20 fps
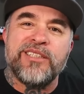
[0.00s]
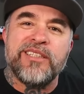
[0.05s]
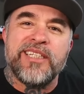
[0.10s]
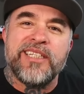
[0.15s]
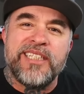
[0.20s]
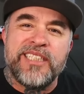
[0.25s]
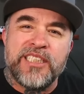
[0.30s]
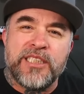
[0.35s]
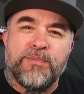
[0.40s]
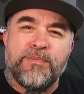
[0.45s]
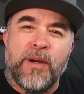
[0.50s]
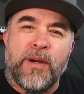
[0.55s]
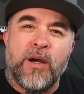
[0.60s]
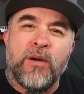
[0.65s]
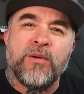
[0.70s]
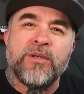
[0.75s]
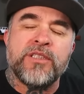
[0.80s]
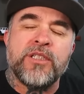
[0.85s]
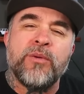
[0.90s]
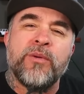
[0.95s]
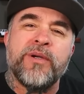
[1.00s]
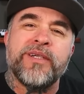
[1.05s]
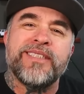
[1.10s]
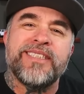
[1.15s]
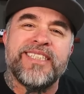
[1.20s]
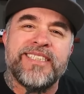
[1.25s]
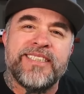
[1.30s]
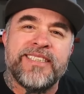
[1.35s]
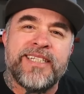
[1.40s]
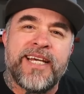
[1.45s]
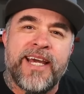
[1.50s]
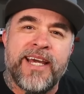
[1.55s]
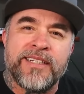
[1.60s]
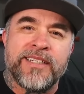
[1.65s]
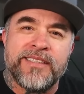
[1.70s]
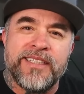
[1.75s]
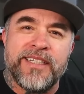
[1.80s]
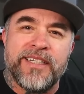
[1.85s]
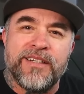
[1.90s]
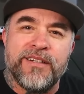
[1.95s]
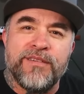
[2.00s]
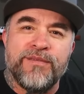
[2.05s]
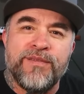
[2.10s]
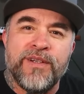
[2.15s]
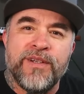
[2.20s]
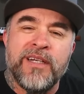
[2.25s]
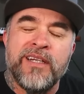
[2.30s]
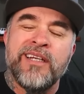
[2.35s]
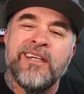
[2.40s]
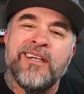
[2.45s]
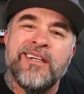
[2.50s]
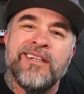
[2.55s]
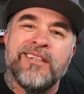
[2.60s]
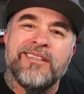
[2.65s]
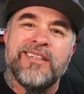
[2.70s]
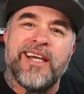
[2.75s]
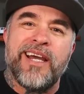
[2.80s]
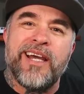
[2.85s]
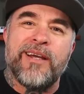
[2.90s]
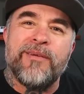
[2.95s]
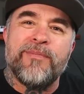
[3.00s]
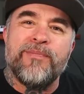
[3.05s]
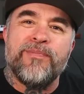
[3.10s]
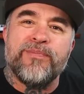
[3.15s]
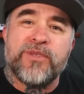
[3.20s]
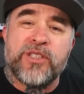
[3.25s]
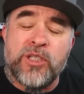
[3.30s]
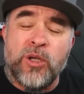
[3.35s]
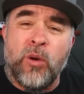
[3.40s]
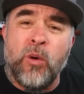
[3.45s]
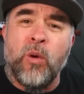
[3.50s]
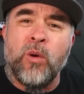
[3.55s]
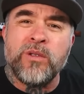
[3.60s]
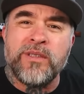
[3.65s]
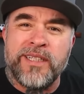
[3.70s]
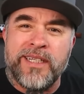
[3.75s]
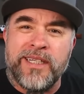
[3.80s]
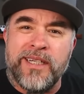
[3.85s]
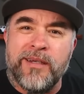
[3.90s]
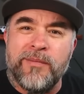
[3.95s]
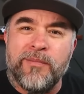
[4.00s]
spoke to a detective that told him